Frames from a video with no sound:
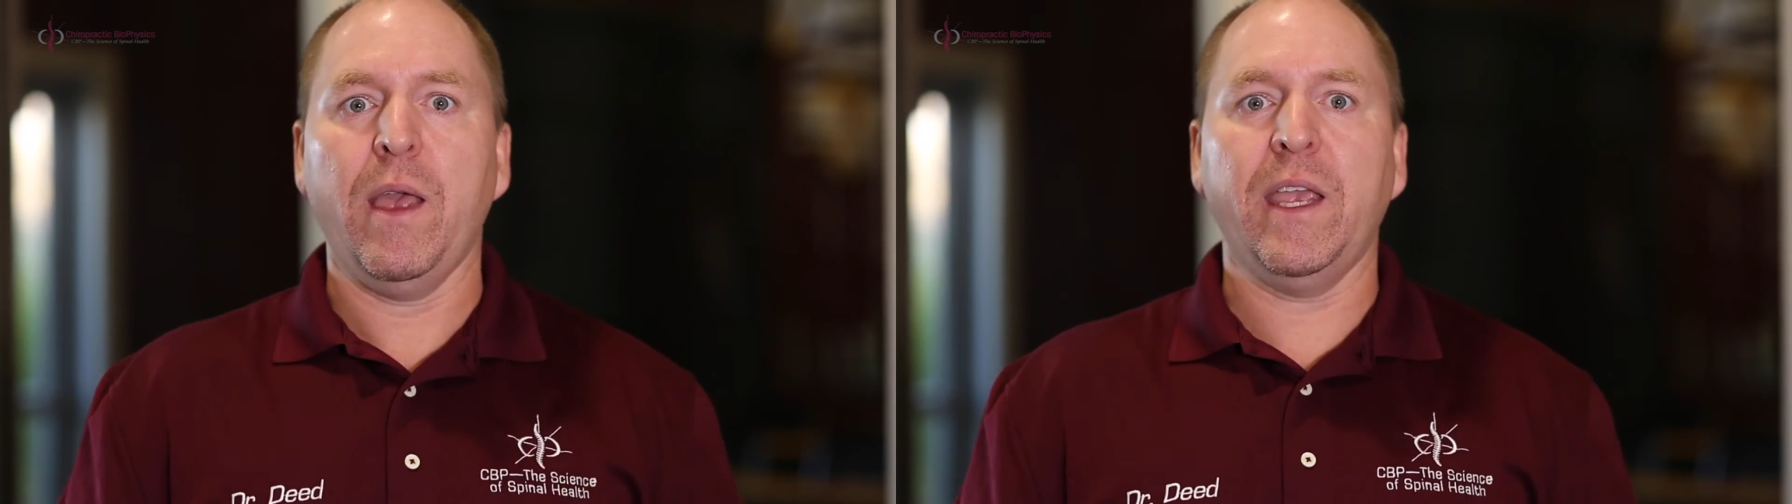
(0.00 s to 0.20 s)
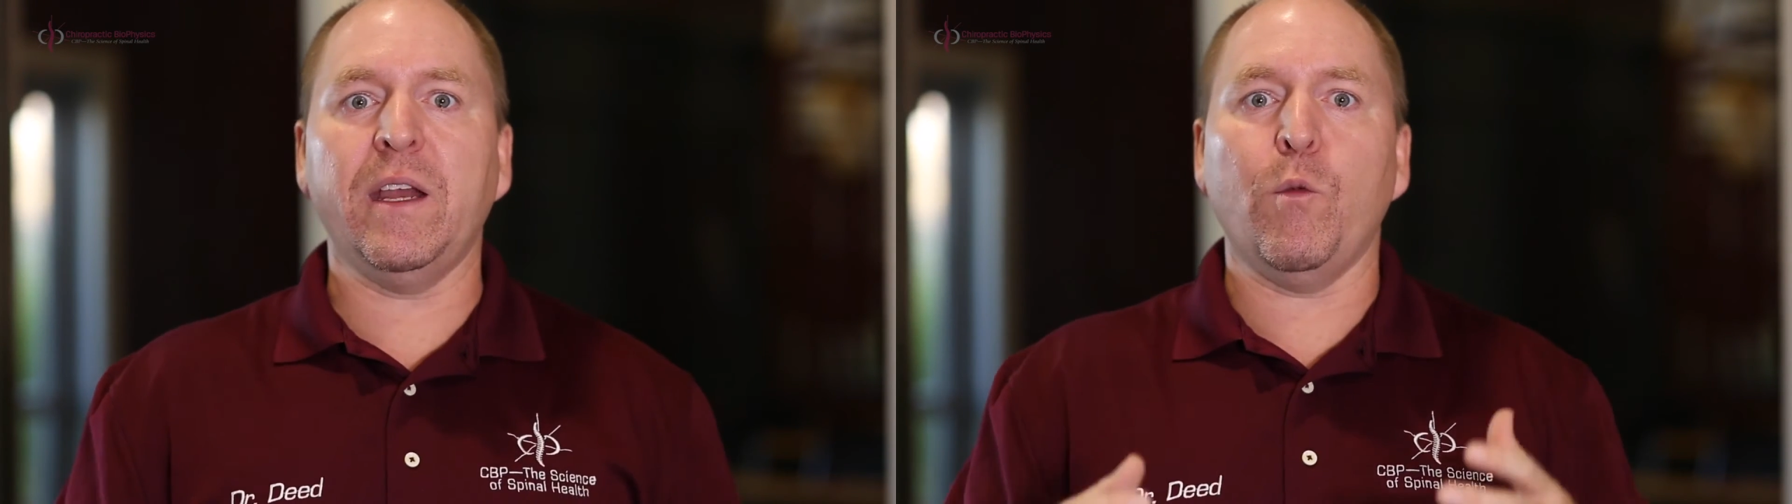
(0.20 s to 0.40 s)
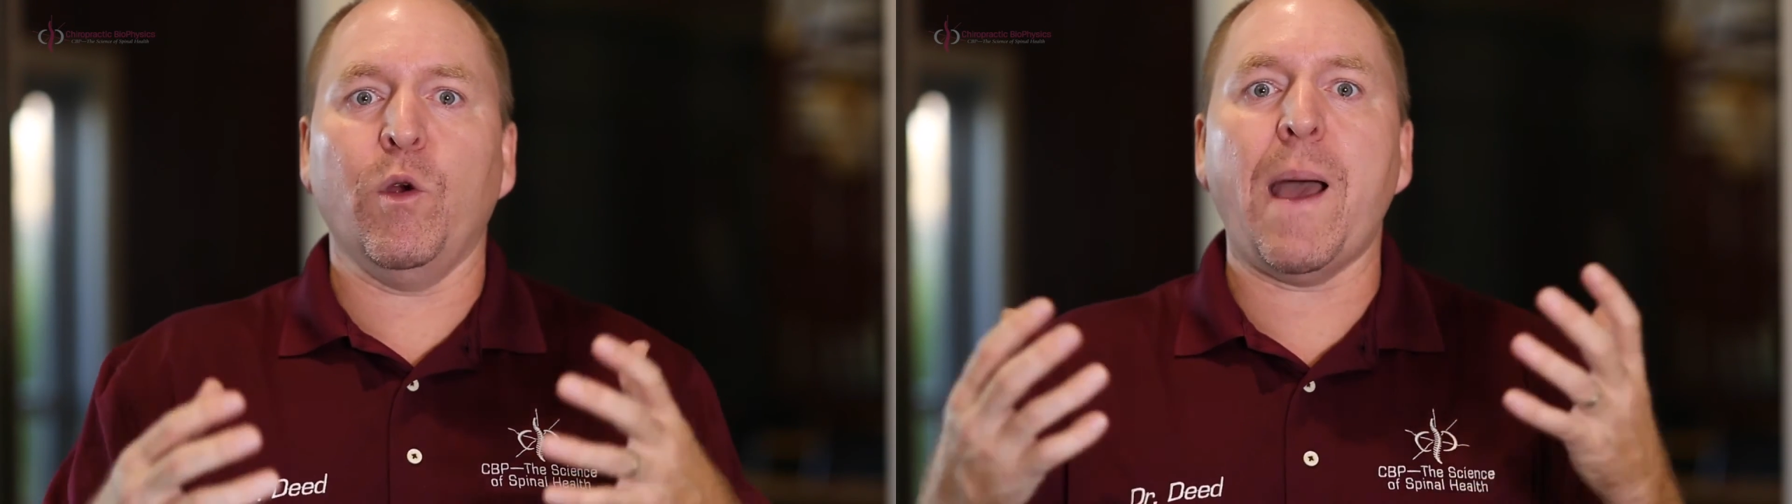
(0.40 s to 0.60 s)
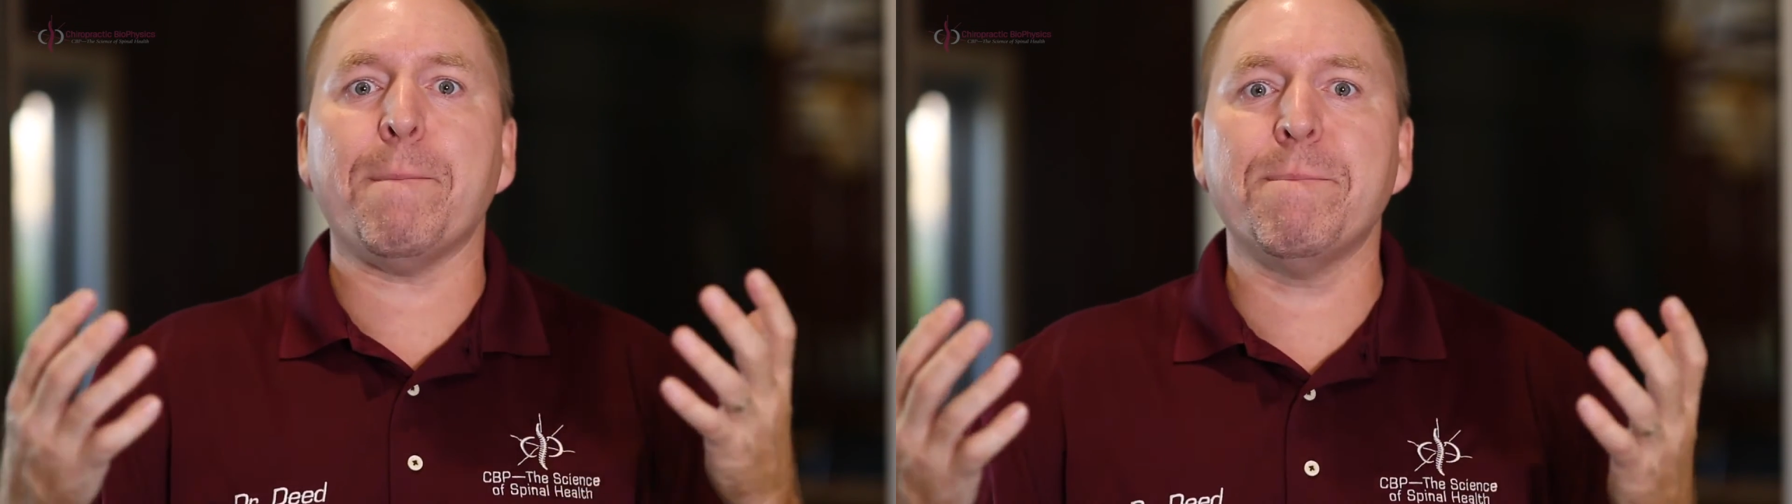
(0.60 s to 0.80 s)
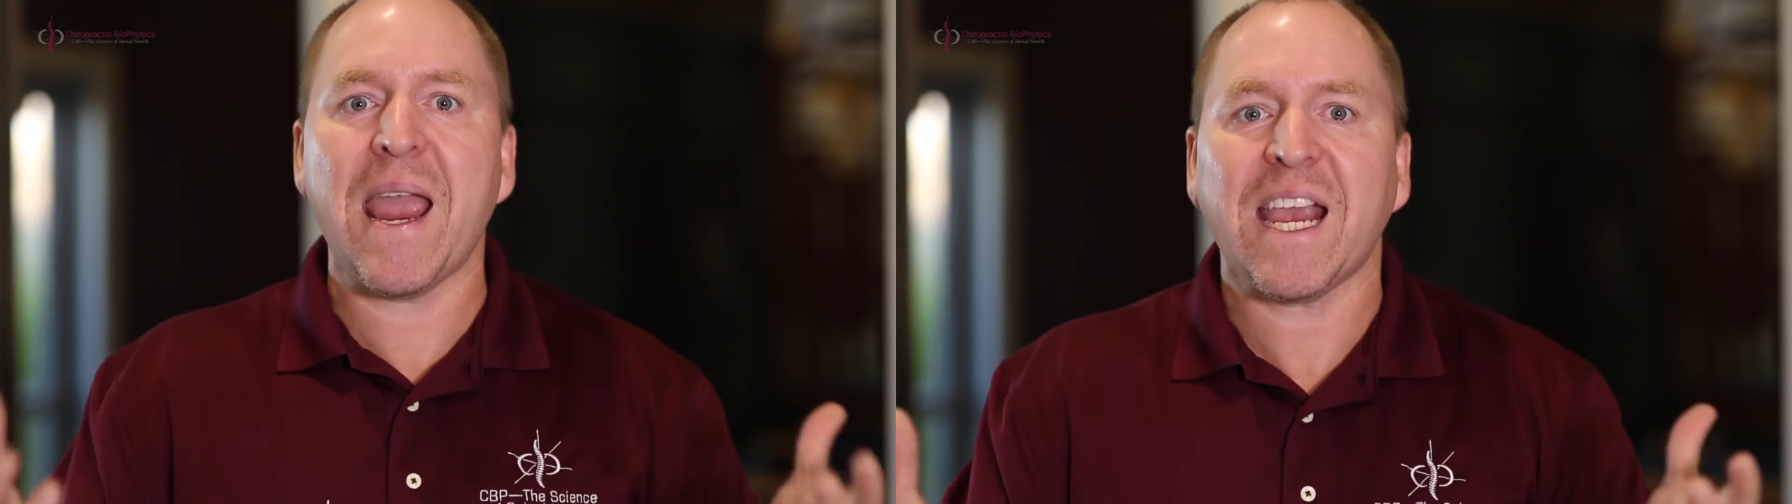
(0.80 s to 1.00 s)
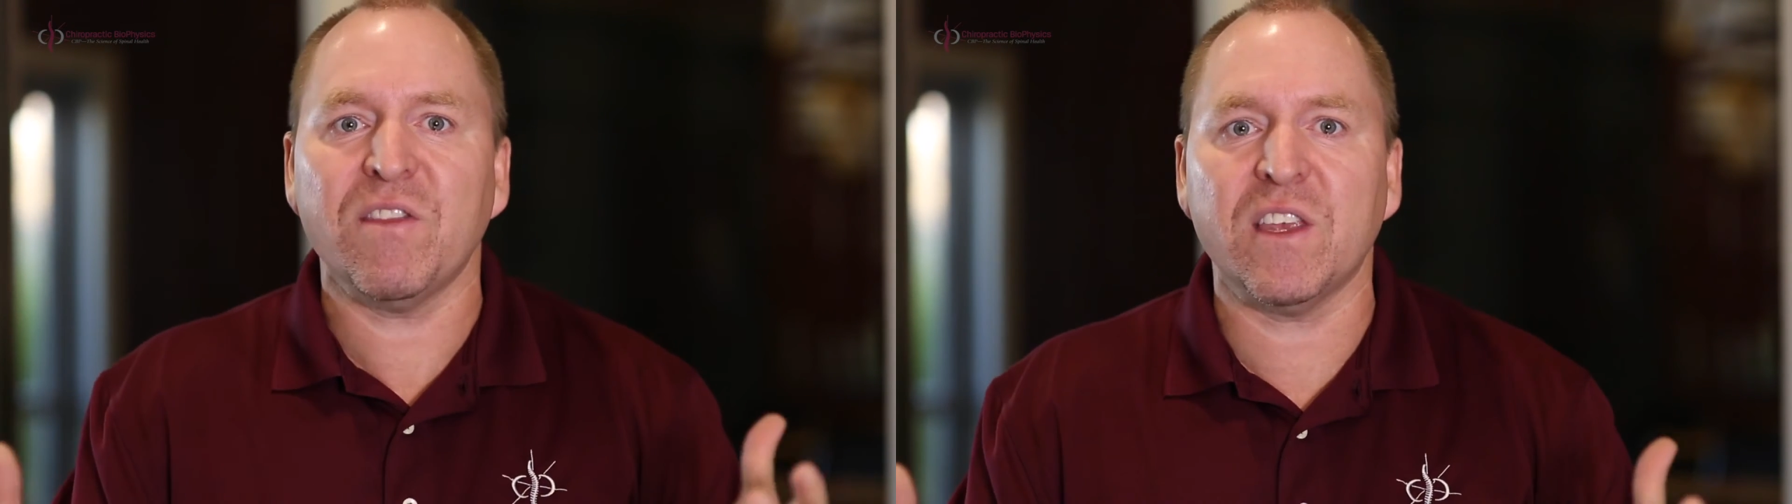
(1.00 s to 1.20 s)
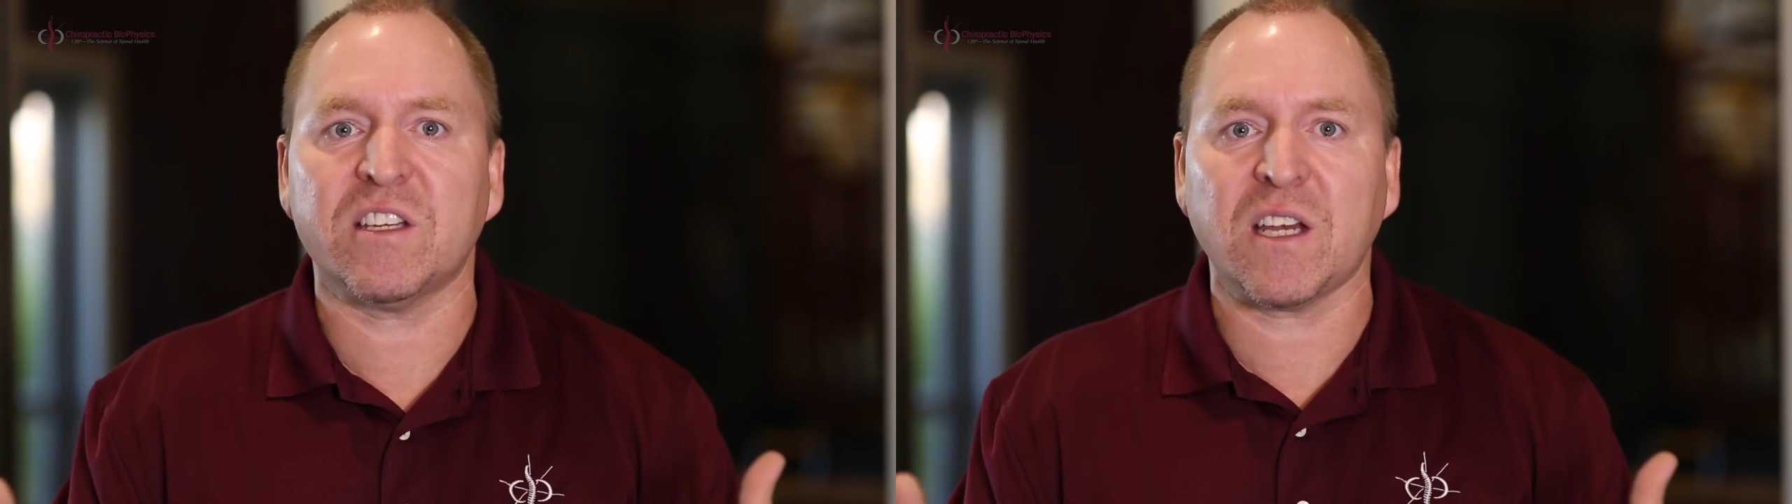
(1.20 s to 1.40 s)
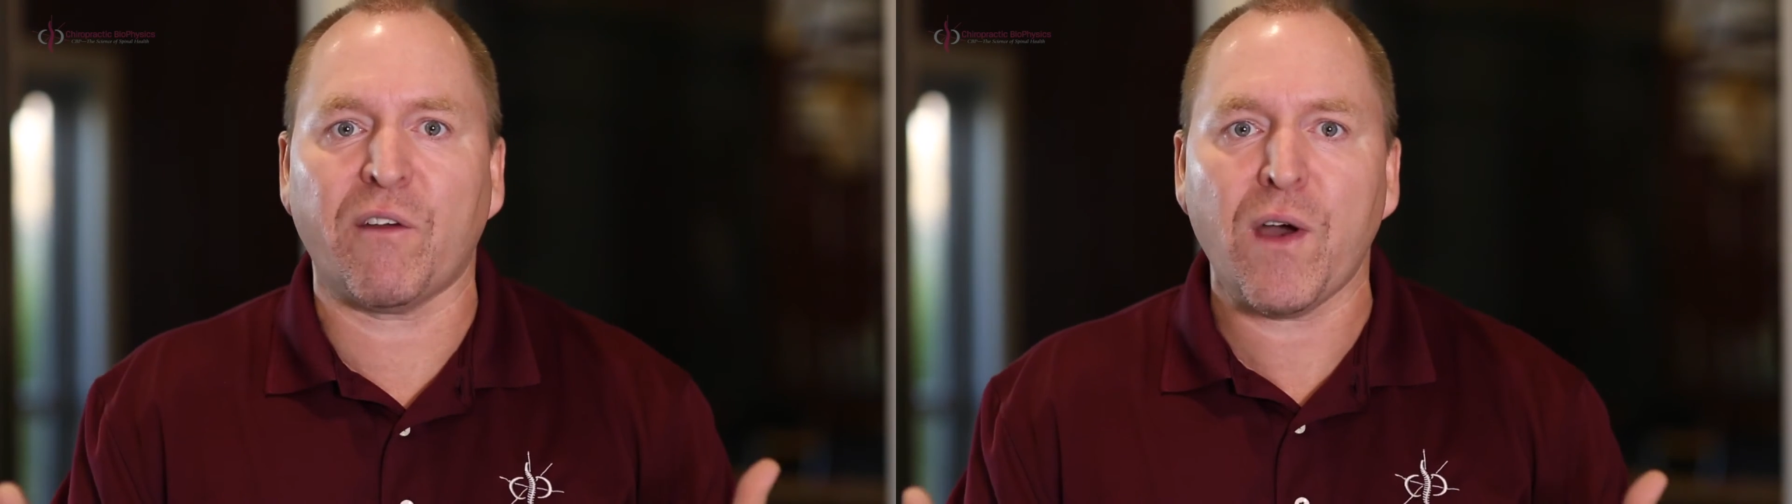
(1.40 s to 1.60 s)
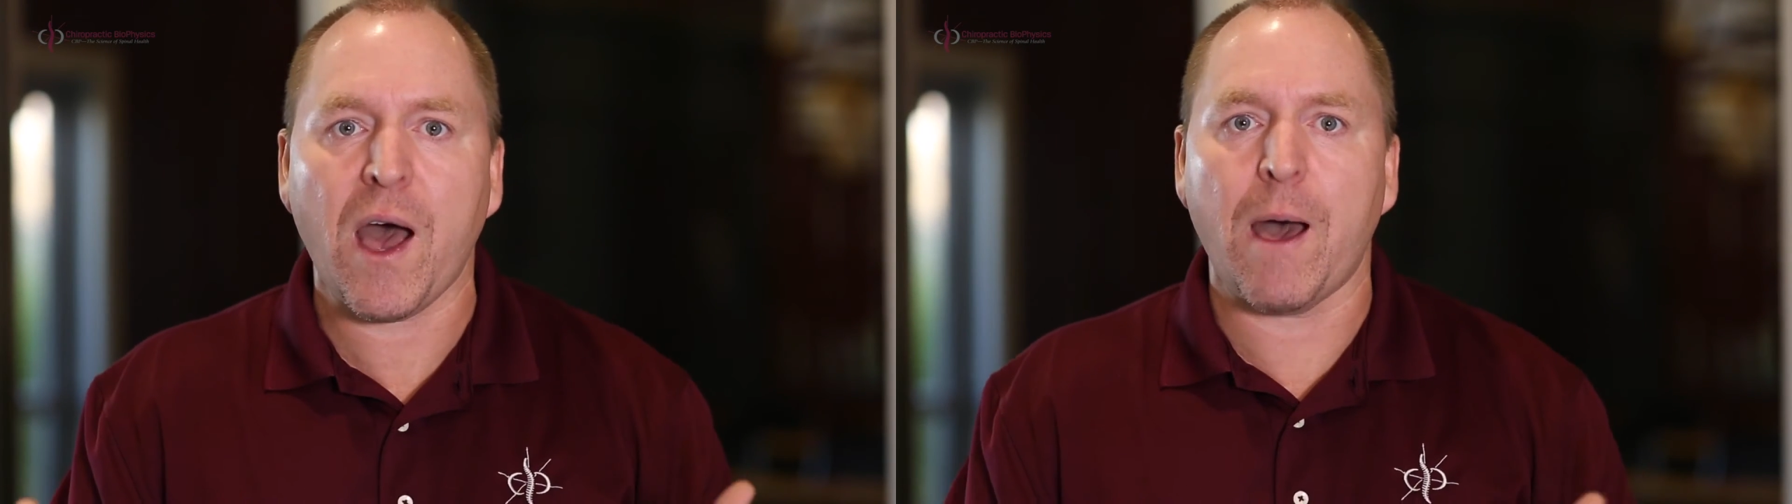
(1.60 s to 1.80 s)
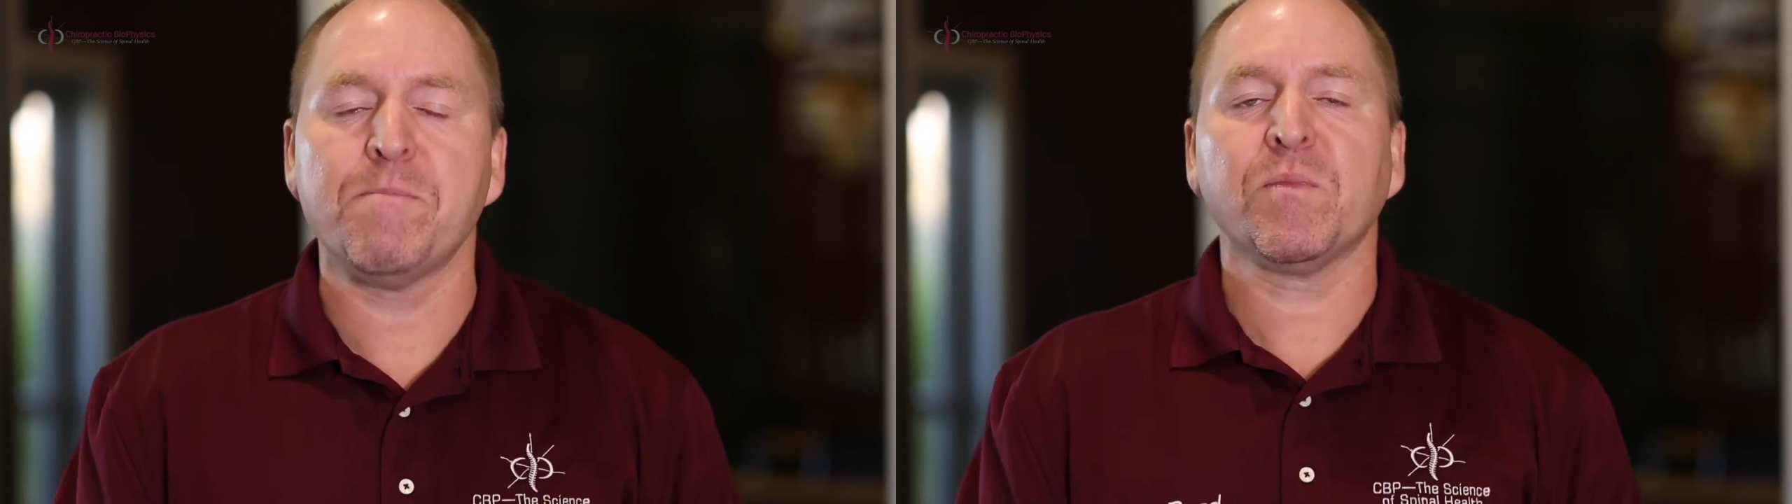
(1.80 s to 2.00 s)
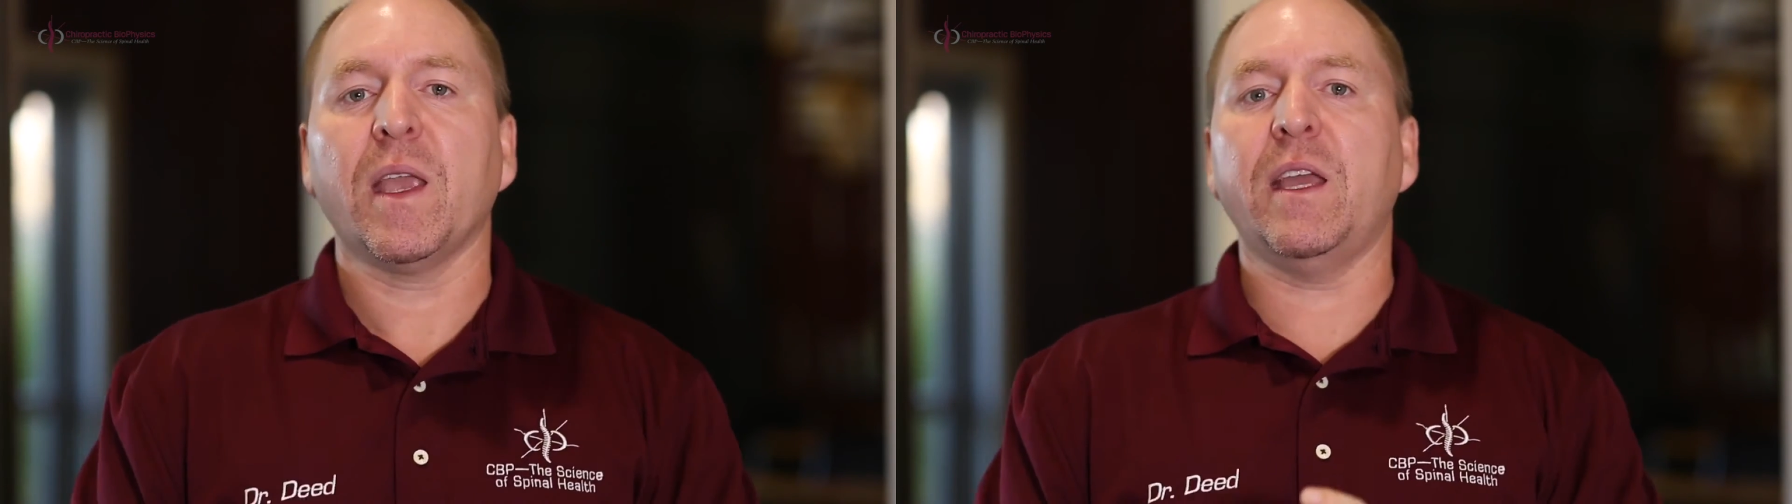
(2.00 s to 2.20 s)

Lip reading: We're not making this stuff up.